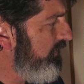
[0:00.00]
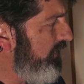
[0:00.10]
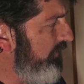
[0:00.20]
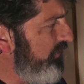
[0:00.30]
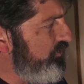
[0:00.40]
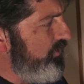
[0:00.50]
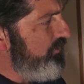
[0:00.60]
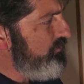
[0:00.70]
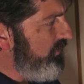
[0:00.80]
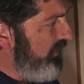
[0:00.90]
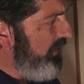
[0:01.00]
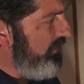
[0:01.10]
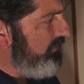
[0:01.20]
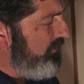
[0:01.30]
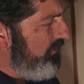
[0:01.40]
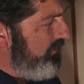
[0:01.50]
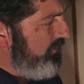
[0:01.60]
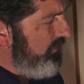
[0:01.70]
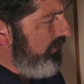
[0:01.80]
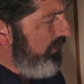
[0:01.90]
And this shows the cut
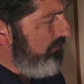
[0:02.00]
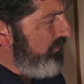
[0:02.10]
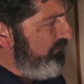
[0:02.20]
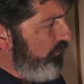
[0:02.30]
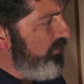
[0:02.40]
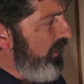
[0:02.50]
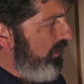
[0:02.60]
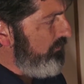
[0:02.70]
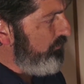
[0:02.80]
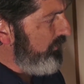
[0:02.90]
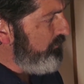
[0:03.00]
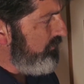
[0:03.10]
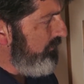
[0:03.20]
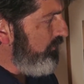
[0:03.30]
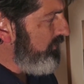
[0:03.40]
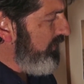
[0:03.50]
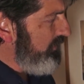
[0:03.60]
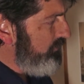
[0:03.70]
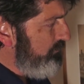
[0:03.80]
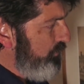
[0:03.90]
before the Harbour Bridge was built, and
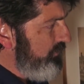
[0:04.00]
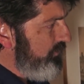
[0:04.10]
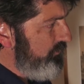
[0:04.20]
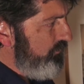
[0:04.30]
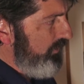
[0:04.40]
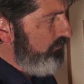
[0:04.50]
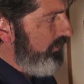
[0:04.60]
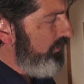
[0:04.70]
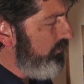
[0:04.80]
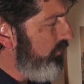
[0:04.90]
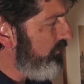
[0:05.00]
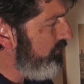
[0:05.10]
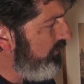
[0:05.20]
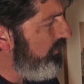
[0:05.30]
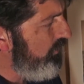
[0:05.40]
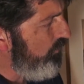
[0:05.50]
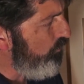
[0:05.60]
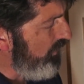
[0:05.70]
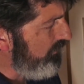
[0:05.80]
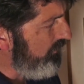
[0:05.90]
that's Princess Street running across
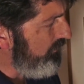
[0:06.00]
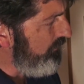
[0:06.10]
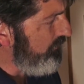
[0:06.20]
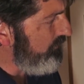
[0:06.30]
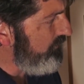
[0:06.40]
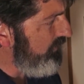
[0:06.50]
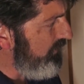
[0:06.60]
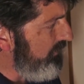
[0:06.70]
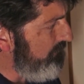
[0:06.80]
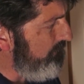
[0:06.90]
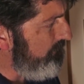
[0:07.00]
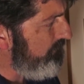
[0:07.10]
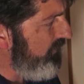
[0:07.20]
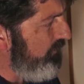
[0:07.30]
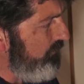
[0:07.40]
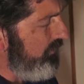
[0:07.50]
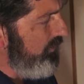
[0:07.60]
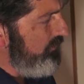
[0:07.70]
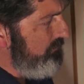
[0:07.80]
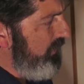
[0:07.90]
one of those
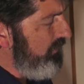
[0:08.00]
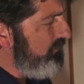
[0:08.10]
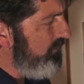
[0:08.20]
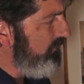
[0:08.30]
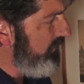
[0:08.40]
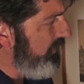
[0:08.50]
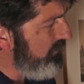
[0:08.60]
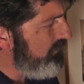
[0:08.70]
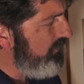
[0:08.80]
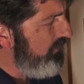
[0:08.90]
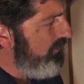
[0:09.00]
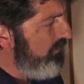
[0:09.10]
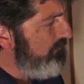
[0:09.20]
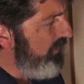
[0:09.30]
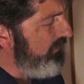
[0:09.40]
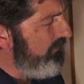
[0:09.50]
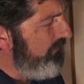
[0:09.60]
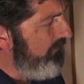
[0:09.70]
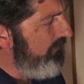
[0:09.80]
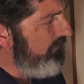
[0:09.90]
parts of the cut.
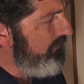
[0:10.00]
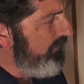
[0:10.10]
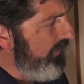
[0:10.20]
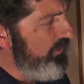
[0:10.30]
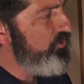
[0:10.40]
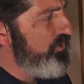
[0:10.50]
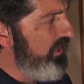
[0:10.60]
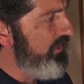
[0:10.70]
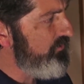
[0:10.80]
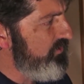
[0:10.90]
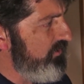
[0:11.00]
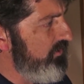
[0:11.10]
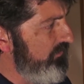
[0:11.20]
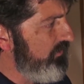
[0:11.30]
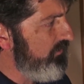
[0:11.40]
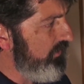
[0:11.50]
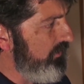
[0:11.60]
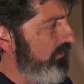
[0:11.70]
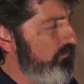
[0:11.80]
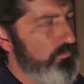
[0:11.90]
But the cut changed
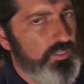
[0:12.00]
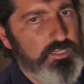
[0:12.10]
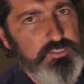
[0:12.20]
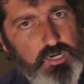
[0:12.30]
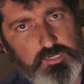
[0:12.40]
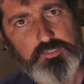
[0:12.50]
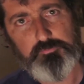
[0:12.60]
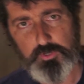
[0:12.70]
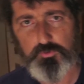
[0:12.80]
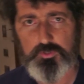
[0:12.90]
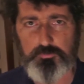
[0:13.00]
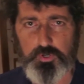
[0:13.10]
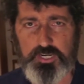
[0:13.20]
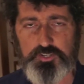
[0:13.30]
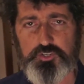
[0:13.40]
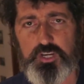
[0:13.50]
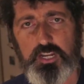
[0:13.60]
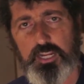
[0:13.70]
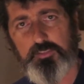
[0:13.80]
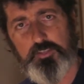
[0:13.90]
significantly when they started to build the bridge
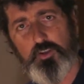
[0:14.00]
in the